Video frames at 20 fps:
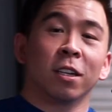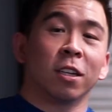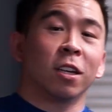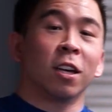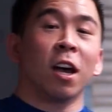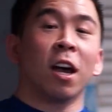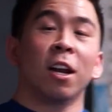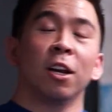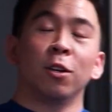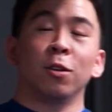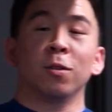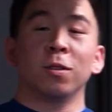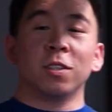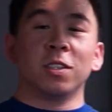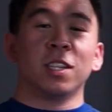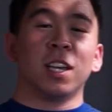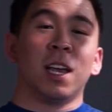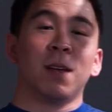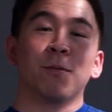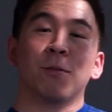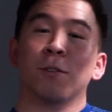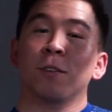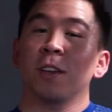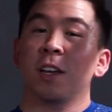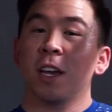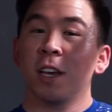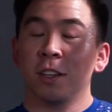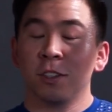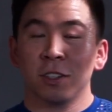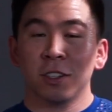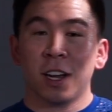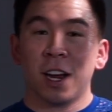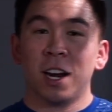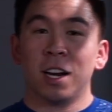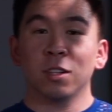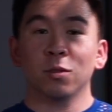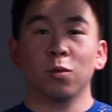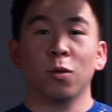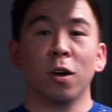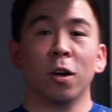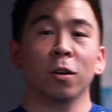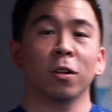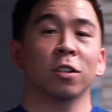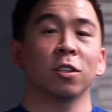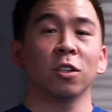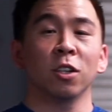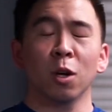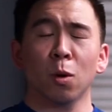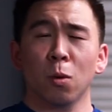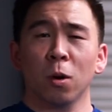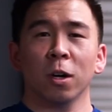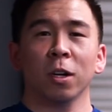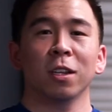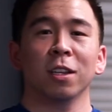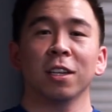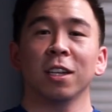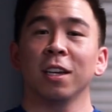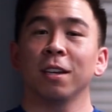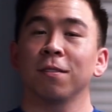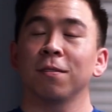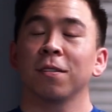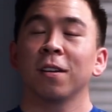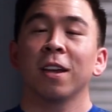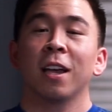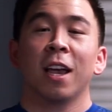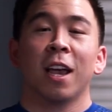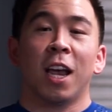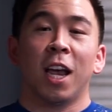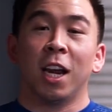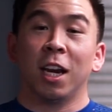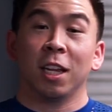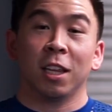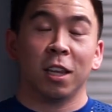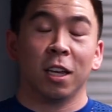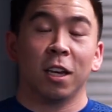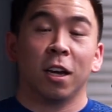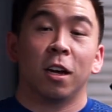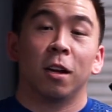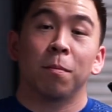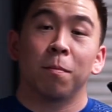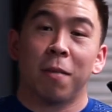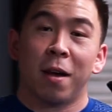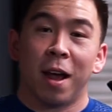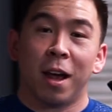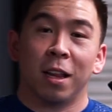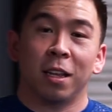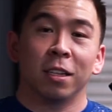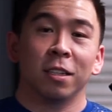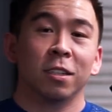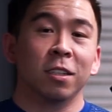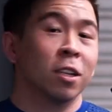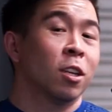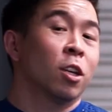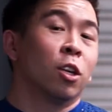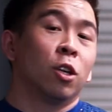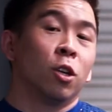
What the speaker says: You got to do the same for the other side as well, because you don't want to leave anything unbalanced.